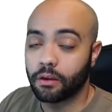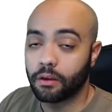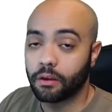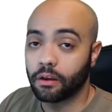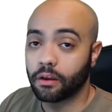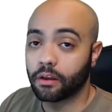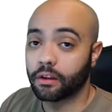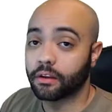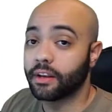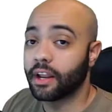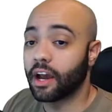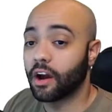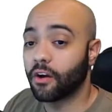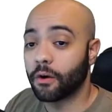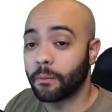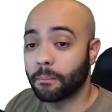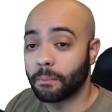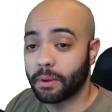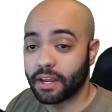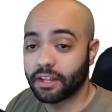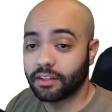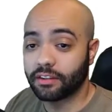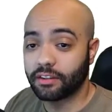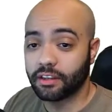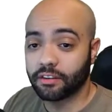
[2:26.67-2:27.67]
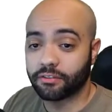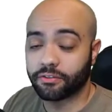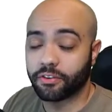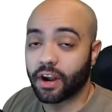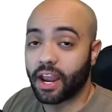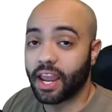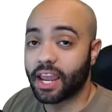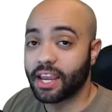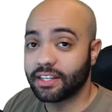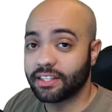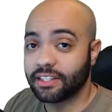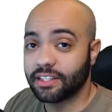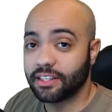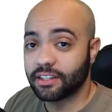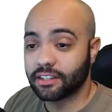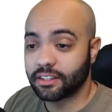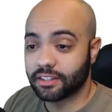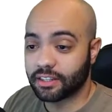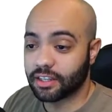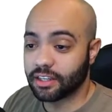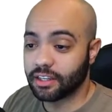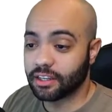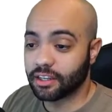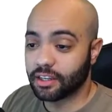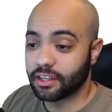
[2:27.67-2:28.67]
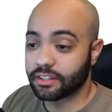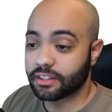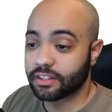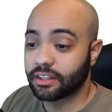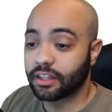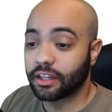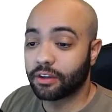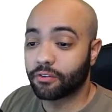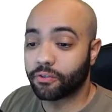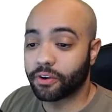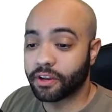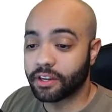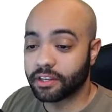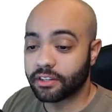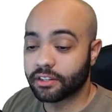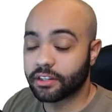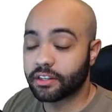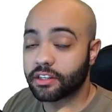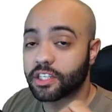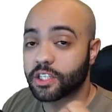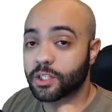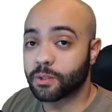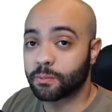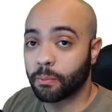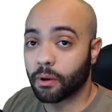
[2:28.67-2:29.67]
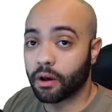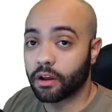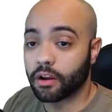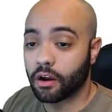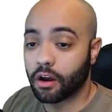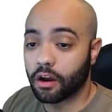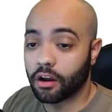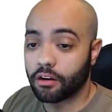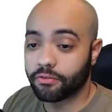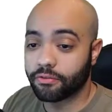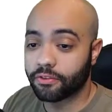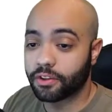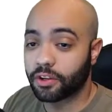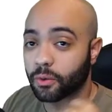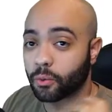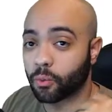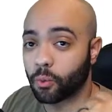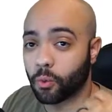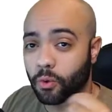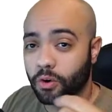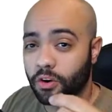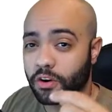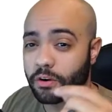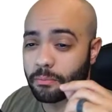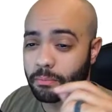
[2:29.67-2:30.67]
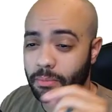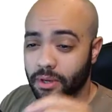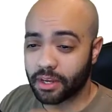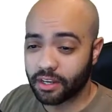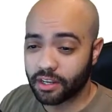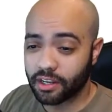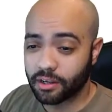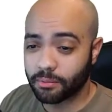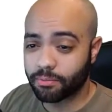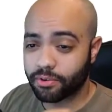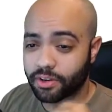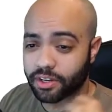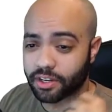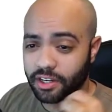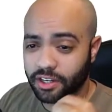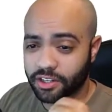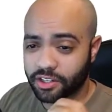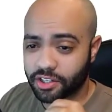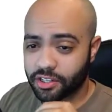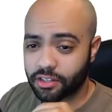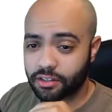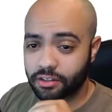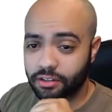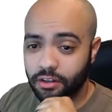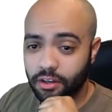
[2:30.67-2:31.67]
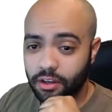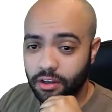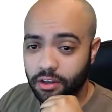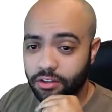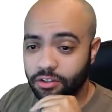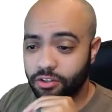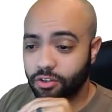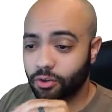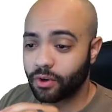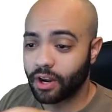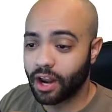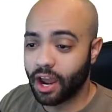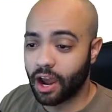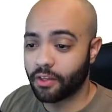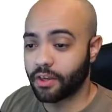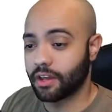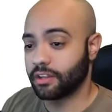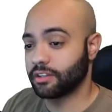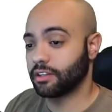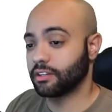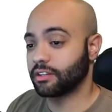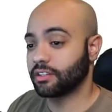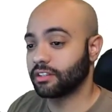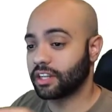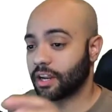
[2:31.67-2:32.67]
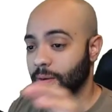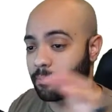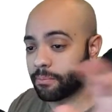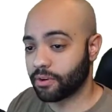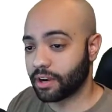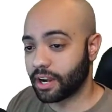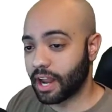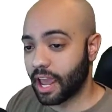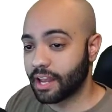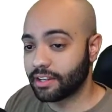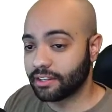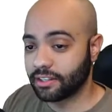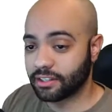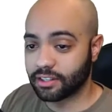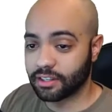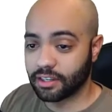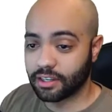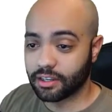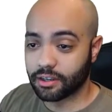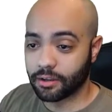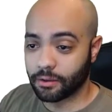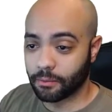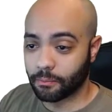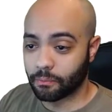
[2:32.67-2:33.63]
Now a main thing for AT&T is that they recently spun off their Warner Media production, so now that's a separate entity.